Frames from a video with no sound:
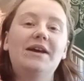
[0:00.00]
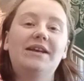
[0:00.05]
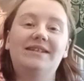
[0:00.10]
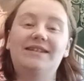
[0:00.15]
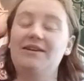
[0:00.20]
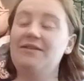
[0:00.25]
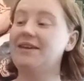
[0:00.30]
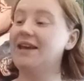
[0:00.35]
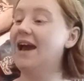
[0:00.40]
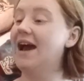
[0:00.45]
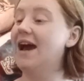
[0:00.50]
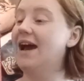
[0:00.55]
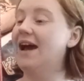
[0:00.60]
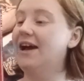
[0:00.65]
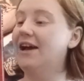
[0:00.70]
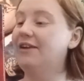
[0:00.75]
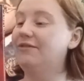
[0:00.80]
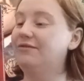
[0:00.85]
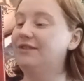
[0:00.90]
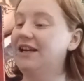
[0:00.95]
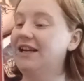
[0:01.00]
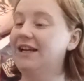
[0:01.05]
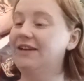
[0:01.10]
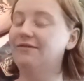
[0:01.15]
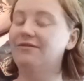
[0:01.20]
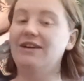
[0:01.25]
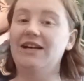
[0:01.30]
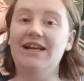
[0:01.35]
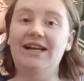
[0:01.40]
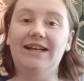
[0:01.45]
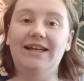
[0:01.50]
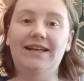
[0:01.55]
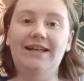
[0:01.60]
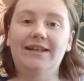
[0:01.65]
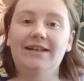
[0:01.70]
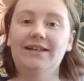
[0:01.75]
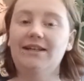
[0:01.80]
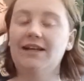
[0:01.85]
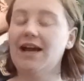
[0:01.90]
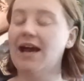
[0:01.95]
So yeah, really,
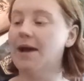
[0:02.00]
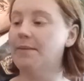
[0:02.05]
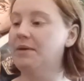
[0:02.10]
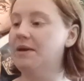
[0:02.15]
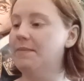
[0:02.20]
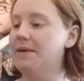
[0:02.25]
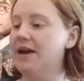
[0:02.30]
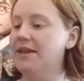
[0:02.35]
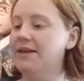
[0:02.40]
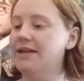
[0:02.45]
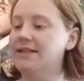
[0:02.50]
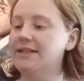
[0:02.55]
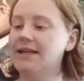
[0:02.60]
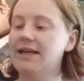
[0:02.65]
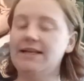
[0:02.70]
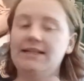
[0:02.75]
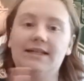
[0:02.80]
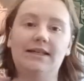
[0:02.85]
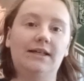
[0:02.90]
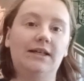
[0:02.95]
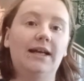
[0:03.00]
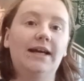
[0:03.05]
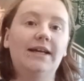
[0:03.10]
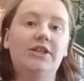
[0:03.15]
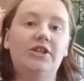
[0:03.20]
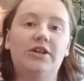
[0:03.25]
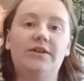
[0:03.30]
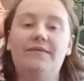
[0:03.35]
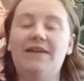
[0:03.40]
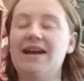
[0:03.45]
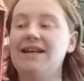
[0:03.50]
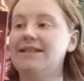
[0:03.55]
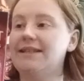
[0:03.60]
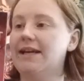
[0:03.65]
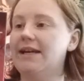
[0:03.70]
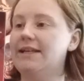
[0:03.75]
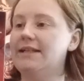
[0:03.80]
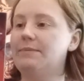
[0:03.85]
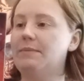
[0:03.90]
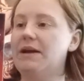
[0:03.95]
really happy about this. It's a collection of
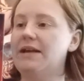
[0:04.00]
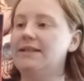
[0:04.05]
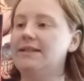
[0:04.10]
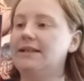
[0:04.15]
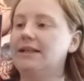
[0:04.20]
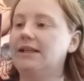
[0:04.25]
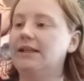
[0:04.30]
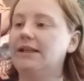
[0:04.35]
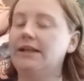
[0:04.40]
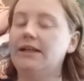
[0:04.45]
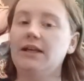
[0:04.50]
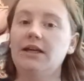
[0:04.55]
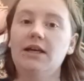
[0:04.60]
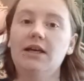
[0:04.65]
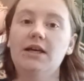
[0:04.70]
essays basically